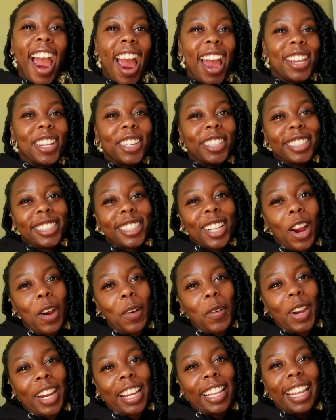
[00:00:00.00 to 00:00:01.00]
Are you going to
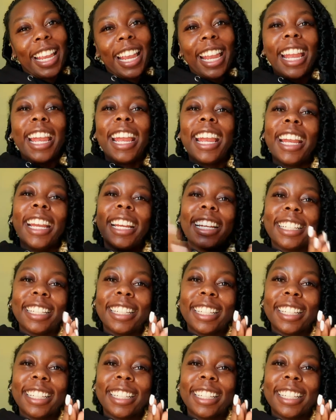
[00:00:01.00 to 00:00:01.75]
start working?